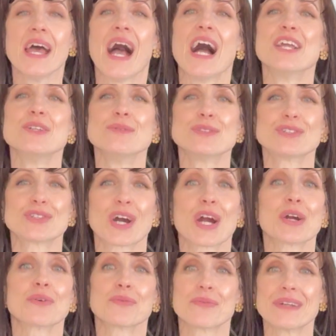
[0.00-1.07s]
and you
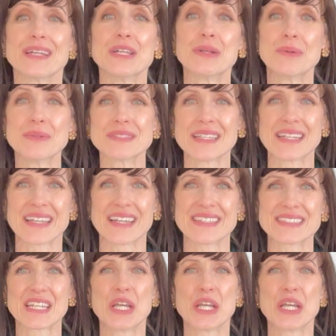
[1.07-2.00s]
start reusing it.